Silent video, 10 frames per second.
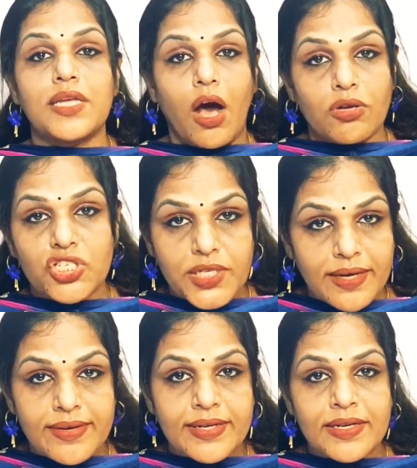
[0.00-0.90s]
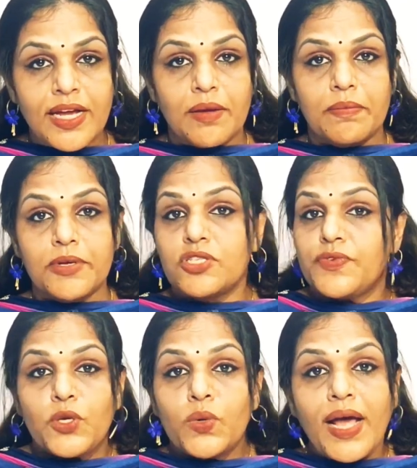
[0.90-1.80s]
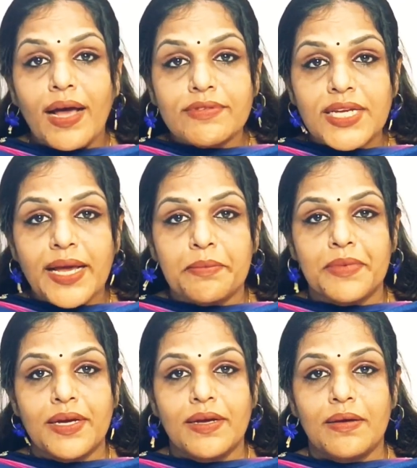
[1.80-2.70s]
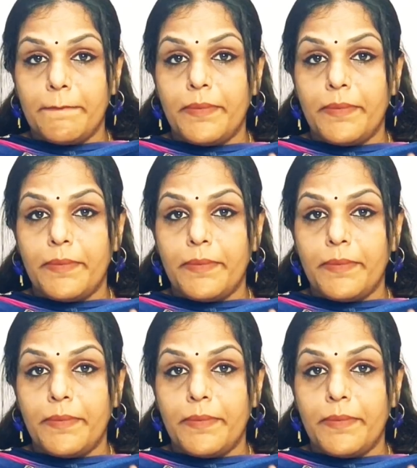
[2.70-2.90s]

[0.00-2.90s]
our children, because we don't have time.